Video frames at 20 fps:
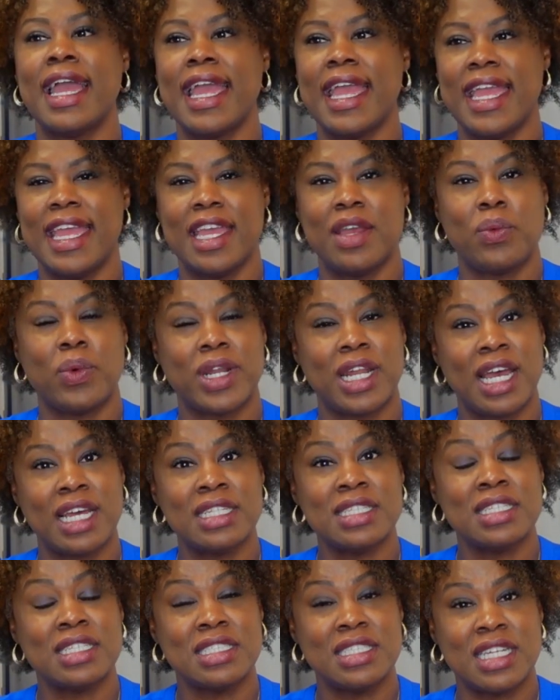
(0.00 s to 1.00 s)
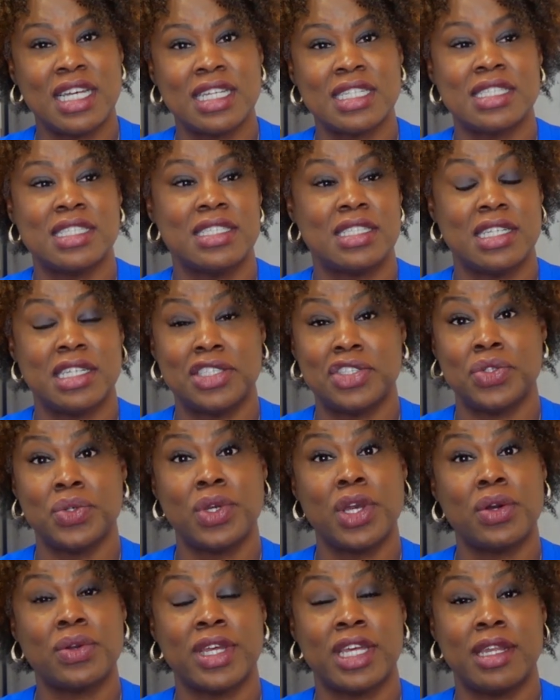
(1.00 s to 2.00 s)
And what I suggest is that you
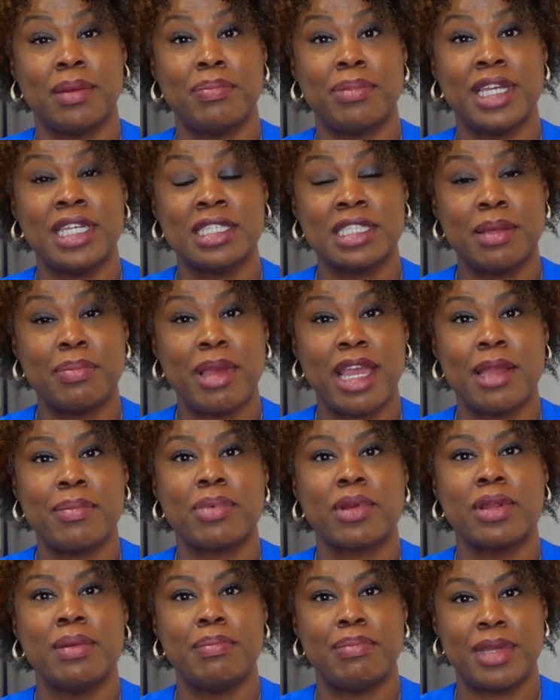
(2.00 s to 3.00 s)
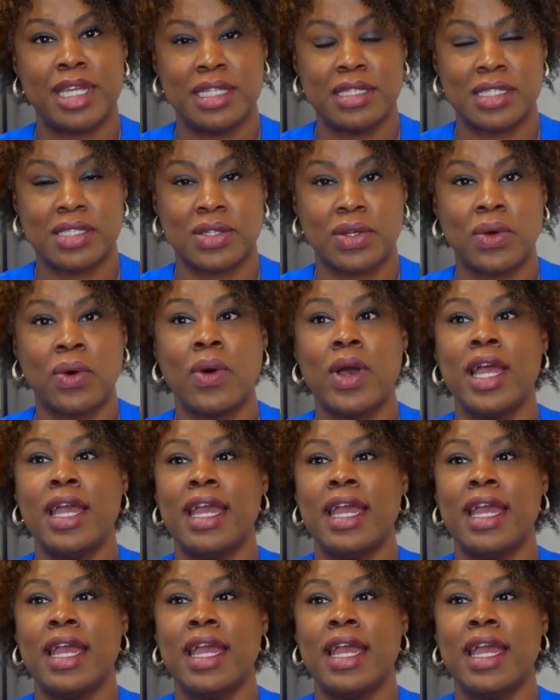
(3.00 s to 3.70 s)
go get a piece of paper and pencil,